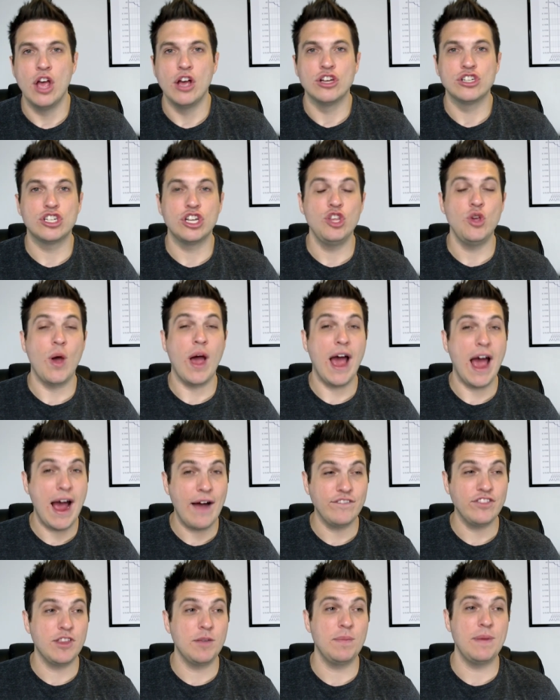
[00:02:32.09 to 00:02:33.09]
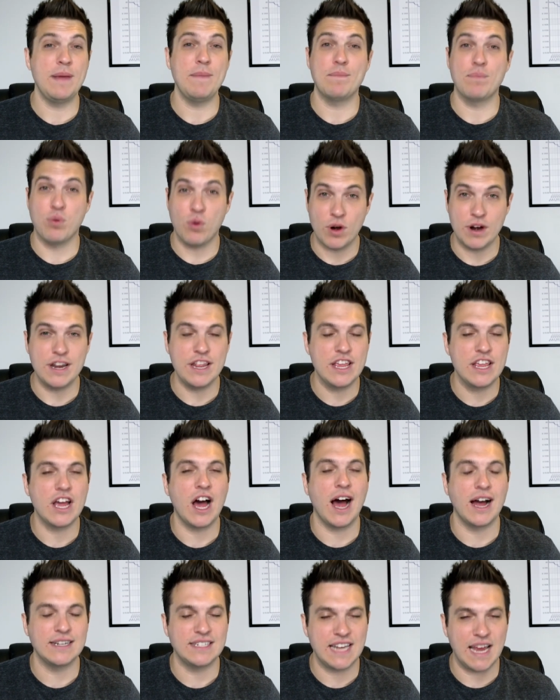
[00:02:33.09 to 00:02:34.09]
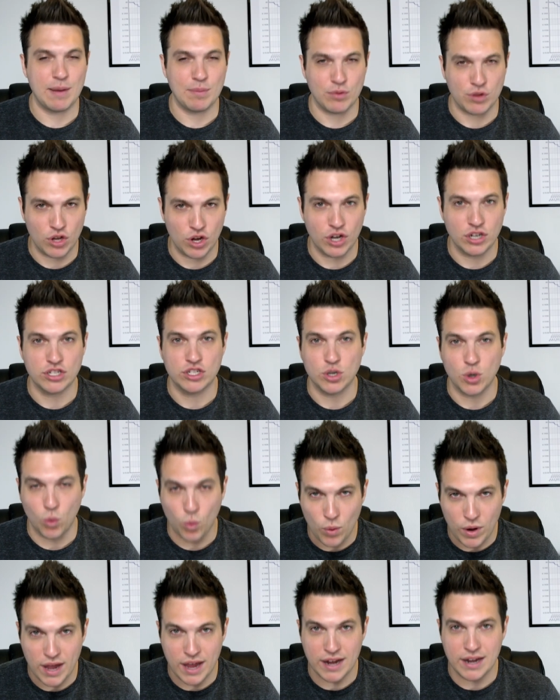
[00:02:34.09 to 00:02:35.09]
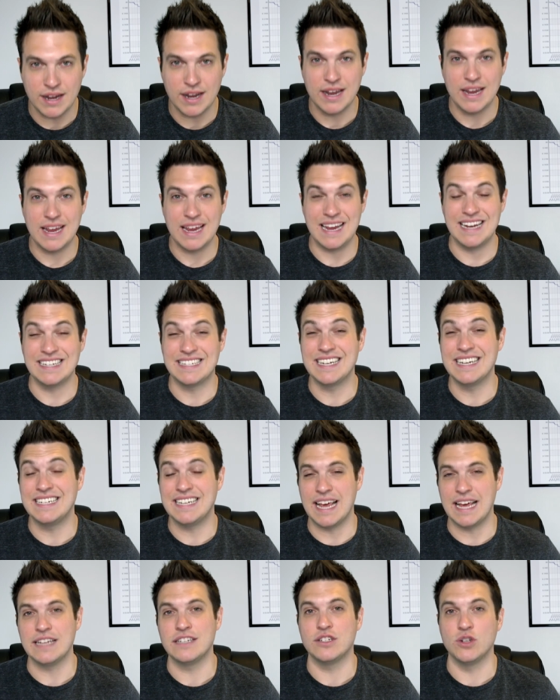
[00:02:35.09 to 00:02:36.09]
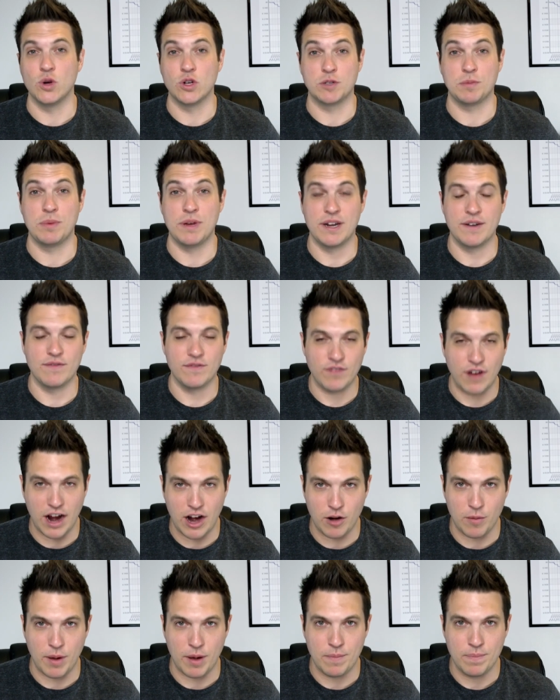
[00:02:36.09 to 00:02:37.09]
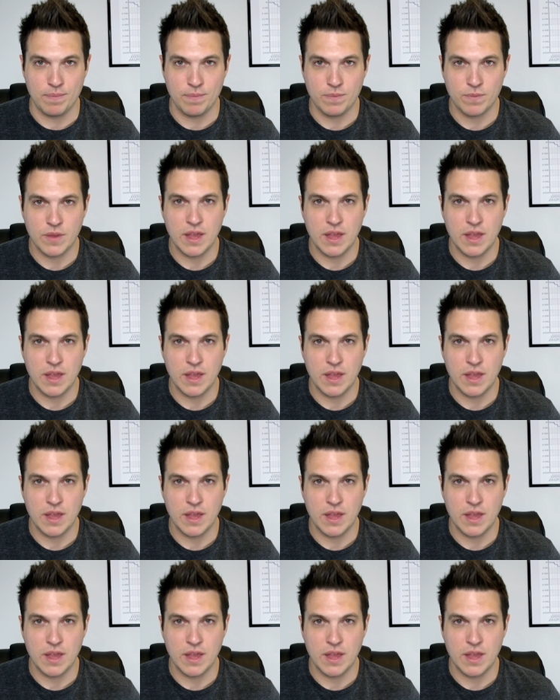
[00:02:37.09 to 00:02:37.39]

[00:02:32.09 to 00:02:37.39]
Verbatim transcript: So you have to be pretty goddamn good to win in today's nosebleed environment.